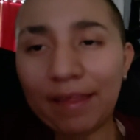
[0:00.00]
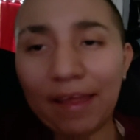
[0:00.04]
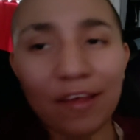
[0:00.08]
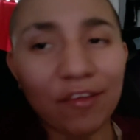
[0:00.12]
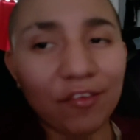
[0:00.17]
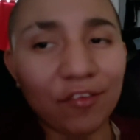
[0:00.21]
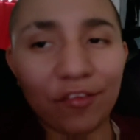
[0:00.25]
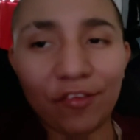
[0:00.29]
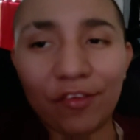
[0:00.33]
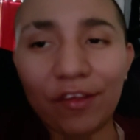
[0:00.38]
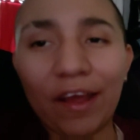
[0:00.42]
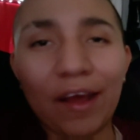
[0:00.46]

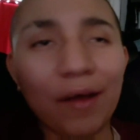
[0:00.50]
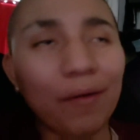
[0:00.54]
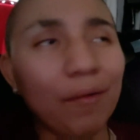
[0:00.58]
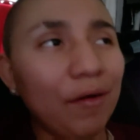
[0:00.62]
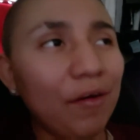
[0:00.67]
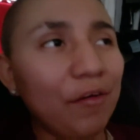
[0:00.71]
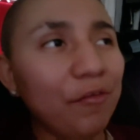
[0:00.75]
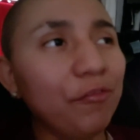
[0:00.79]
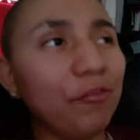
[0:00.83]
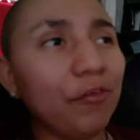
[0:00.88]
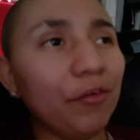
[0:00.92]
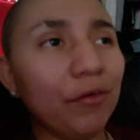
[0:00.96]
That's just how
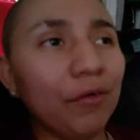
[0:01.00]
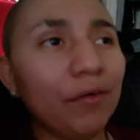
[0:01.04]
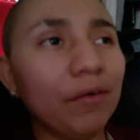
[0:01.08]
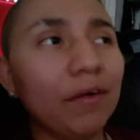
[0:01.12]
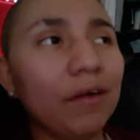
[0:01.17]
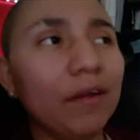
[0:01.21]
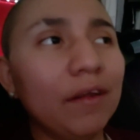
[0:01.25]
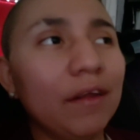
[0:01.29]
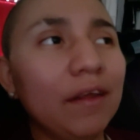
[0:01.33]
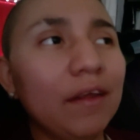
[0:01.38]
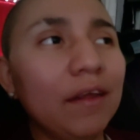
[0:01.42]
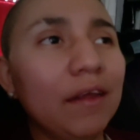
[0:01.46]
I feel.
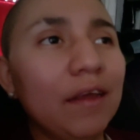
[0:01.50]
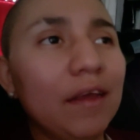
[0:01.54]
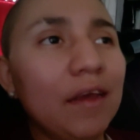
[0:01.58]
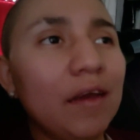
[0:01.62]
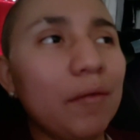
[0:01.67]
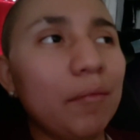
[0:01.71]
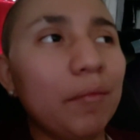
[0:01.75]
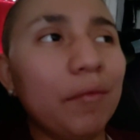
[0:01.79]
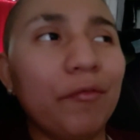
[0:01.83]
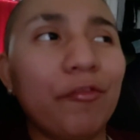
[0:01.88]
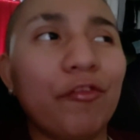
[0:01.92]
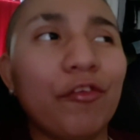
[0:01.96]

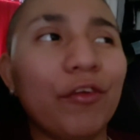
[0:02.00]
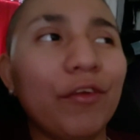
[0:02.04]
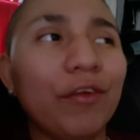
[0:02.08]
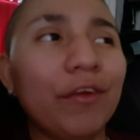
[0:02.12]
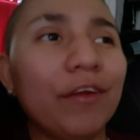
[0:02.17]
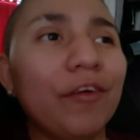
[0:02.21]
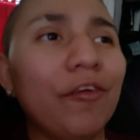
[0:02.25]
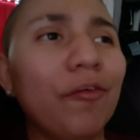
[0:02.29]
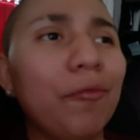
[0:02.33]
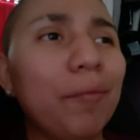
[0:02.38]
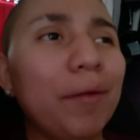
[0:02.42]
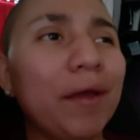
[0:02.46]
But for you
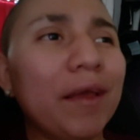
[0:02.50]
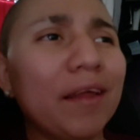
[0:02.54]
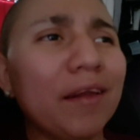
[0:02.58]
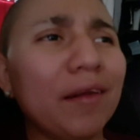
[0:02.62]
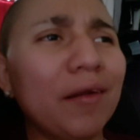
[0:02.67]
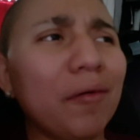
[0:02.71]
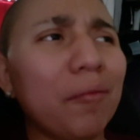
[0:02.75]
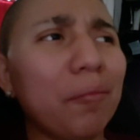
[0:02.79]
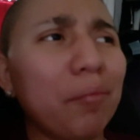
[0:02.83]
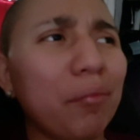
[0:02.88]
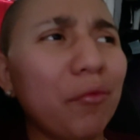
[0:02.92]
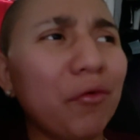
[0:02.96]
to go
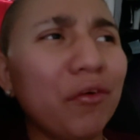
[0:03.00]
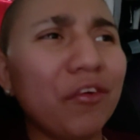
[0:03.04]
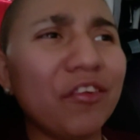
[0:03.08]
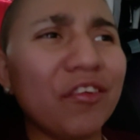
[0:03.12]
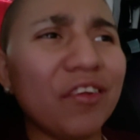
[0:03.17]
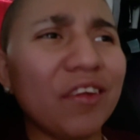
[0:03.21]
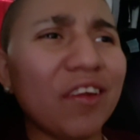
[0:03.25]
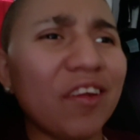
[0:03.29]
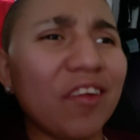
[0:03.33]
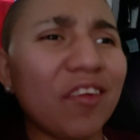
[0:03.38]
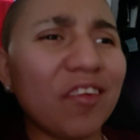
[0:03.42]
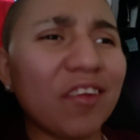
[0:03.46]
making a
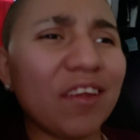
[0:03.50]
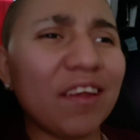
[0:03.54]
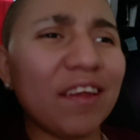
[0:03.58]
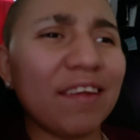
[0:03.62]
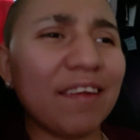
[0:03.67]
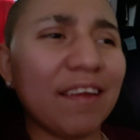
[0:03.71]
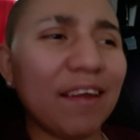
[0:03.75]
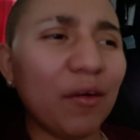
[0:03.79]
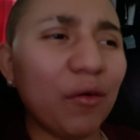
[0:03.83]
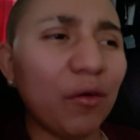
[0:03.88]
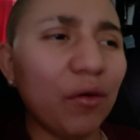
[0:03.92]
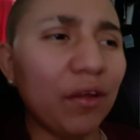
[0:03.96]
bullshit and
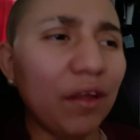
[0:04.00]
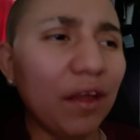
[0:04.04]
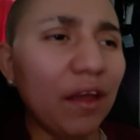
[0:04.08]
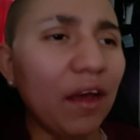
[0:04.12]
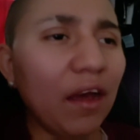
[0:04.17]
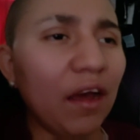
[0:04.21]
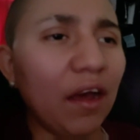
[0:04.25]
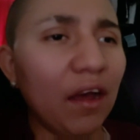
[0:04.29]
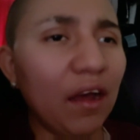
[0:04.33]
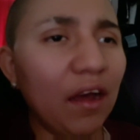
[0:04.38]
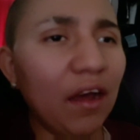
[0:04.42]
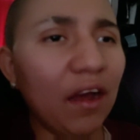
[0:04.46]
saying that, oh
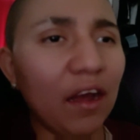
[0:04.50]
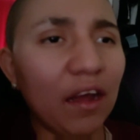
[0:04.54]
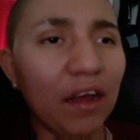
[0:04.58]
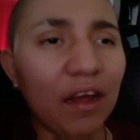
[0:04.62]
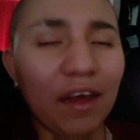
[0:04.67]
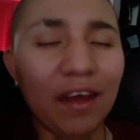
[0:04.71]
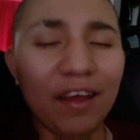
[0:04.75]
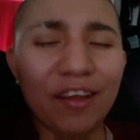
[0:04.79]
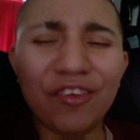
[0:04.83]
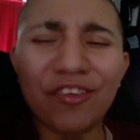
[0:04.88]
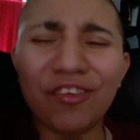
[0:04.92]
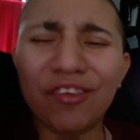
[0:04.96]
yeah, I
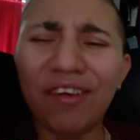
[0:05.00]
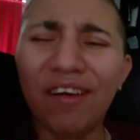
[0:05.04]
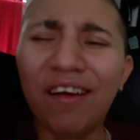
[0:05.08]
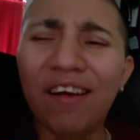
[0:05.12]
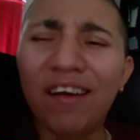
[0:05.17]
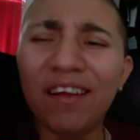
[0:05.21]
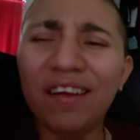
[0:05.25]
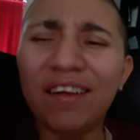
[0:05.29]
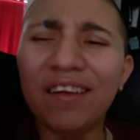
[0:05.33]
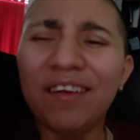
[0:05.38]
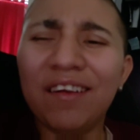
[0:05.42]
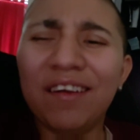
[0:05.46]
got shot,